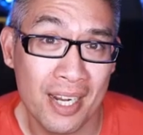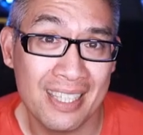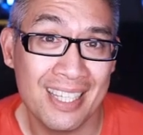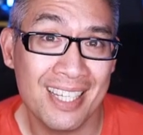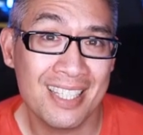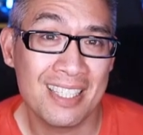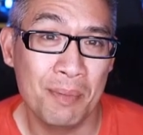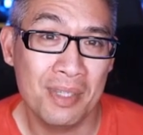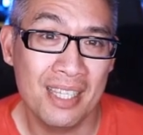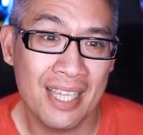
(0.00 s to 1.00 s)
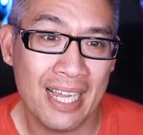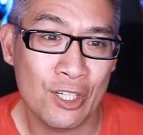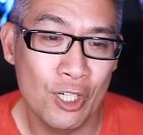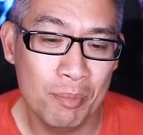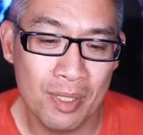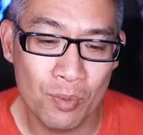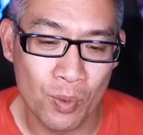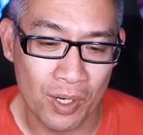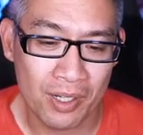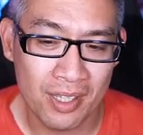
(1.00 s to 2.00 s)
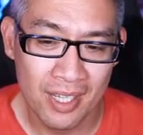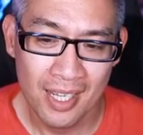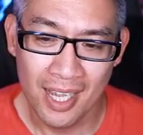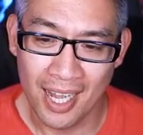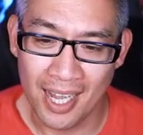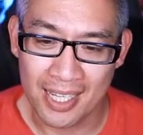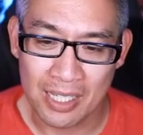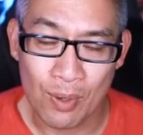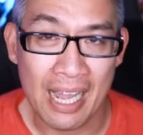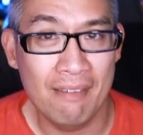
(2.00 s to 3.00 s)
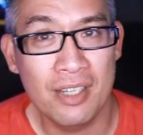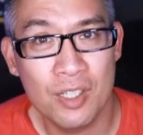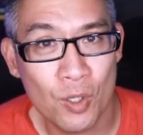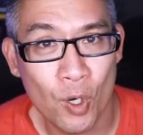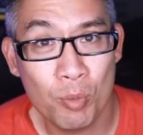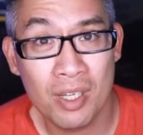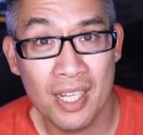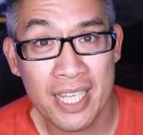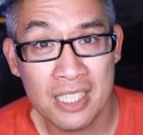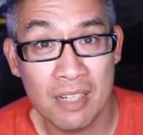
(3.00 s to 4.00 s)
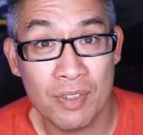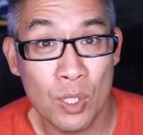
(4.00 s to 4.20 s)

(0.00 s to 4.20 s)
I think it's something that could be worth having in your home collection. If you